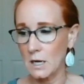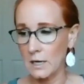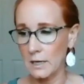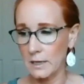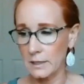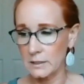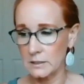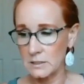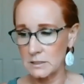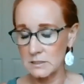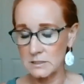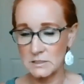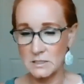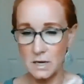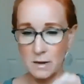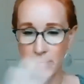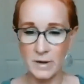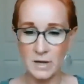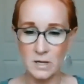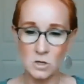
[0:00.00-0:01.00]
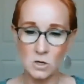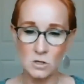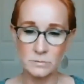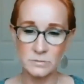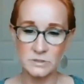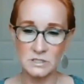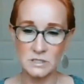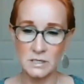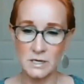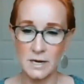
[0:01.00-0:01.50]
I set my
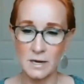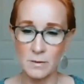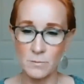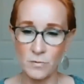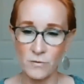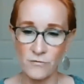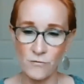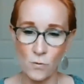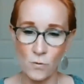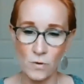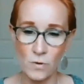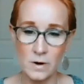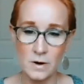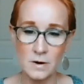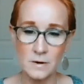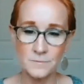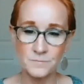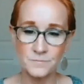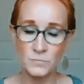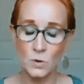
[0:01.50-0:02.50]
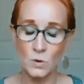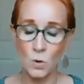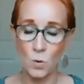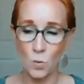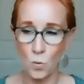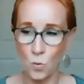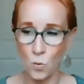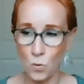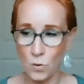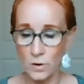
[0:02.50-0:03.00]
alarms the night before
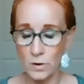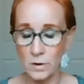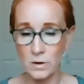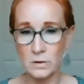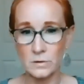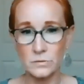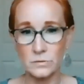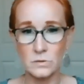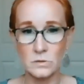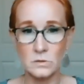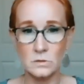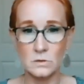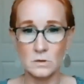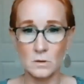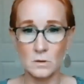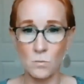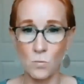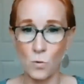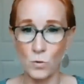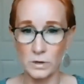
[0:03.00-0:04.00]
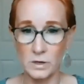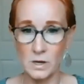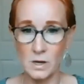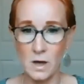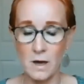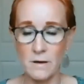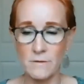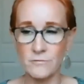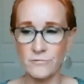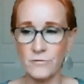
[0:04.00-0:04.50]
or the
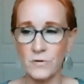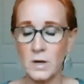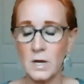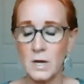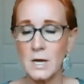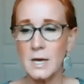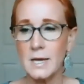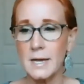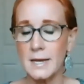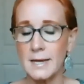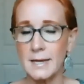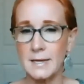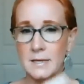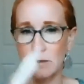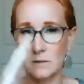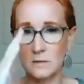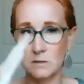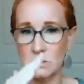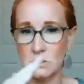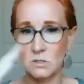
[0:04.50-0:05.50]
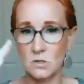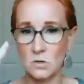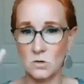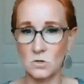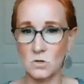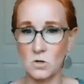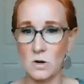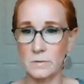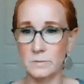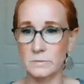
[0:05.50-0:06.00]
morning of, and
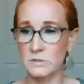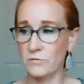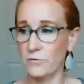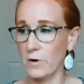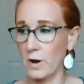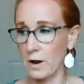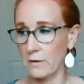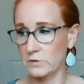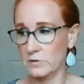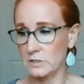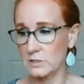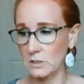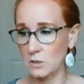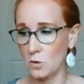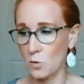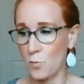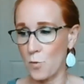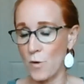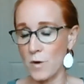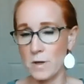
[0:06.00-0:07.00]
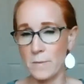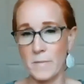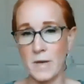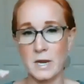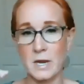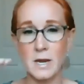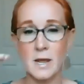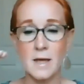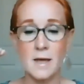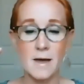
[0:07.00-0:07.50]
alarms for every single
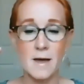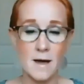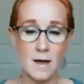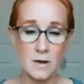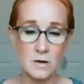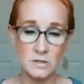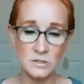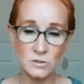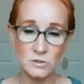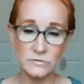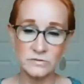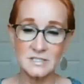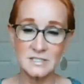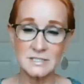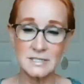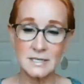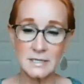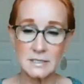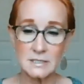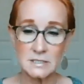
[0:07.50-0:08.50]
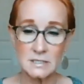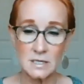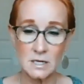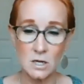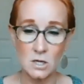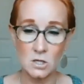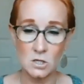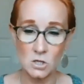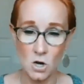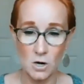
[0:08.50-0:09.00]
appointment. I also have
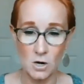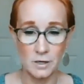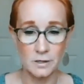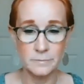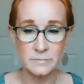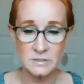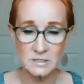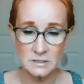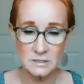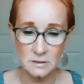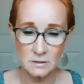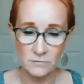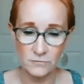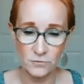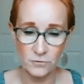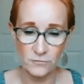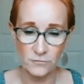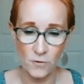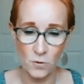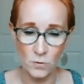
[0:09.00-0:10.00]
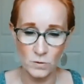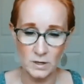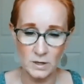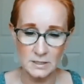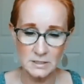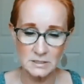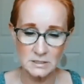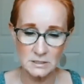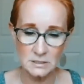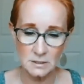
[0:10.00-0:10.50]
standing alarms for
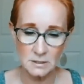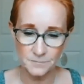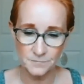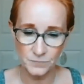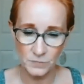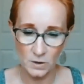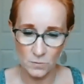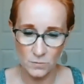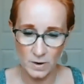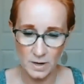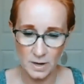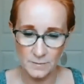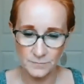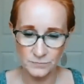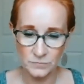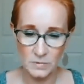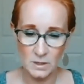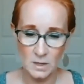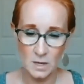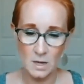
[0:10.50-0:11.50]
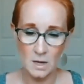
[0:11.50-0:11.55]
focus, right?